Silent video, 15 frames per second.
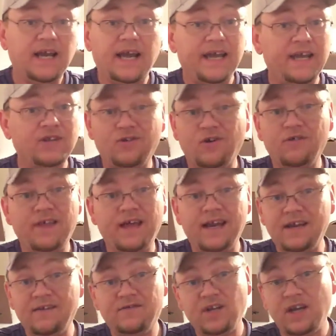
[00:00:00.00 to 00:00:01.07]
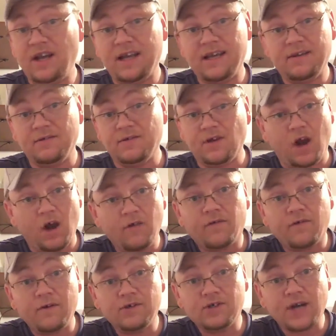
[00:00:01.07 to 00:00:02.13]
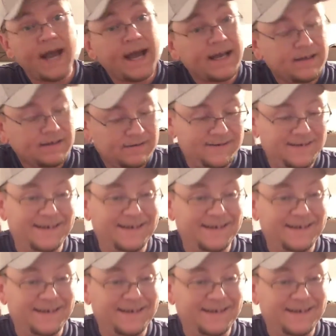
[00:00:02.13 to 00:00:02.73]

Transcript: He drove that FJ like it was an off-road track.